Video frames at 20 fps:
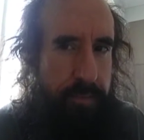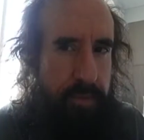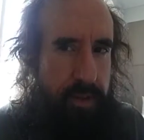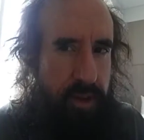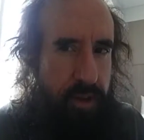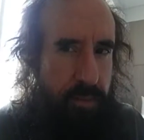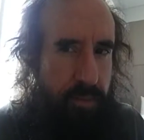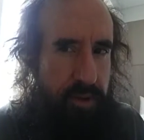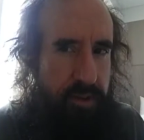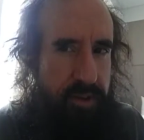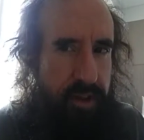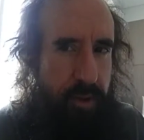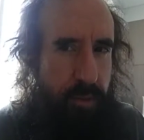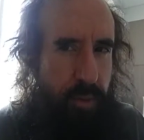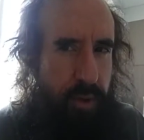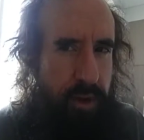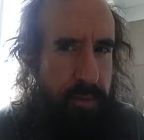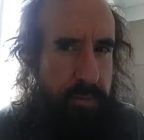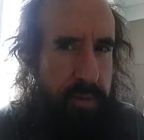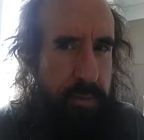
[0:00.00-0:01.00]
Hume would say,
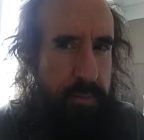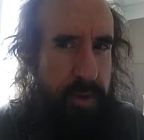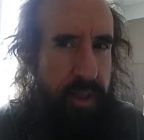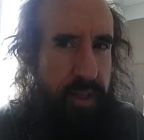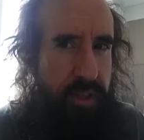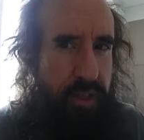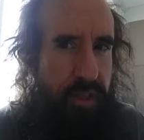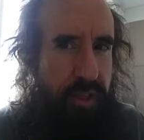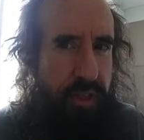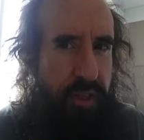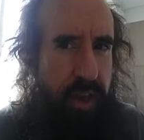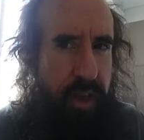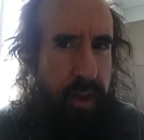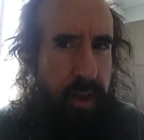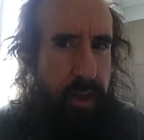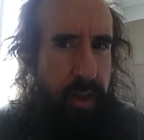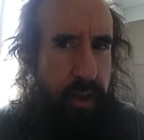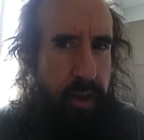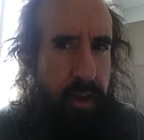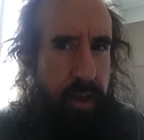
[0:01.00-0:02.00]
what do you mean by
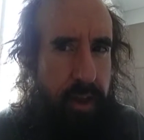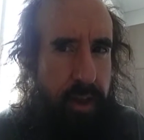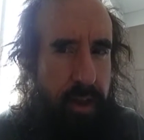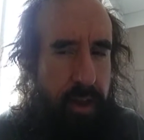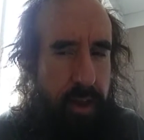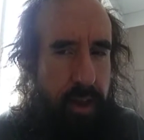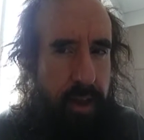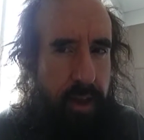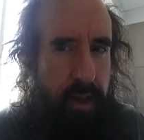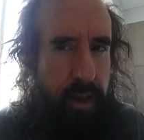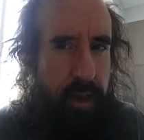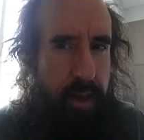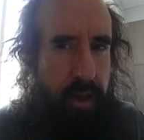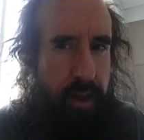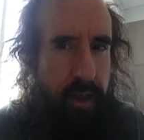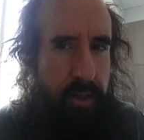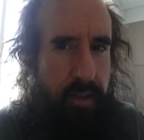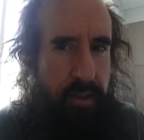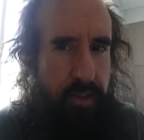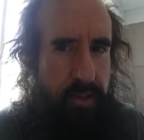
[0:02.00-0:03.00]
thing?
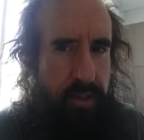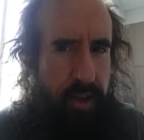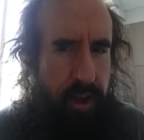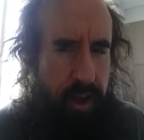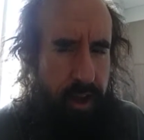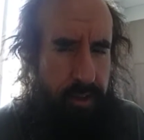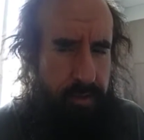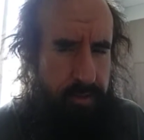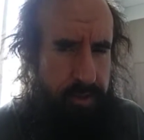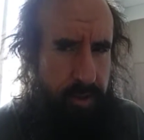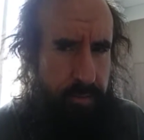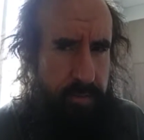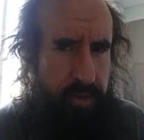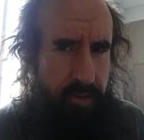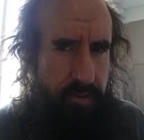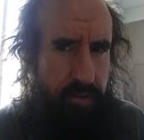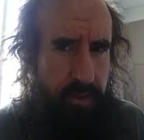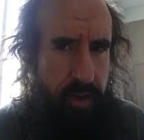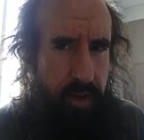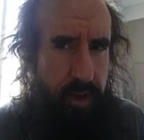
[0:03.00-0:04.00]
This concept
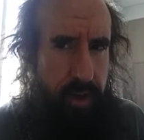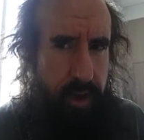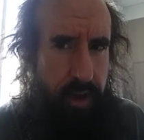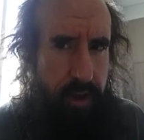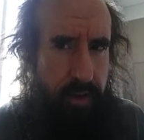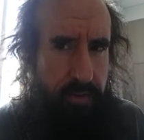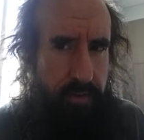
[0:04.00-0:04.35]
of a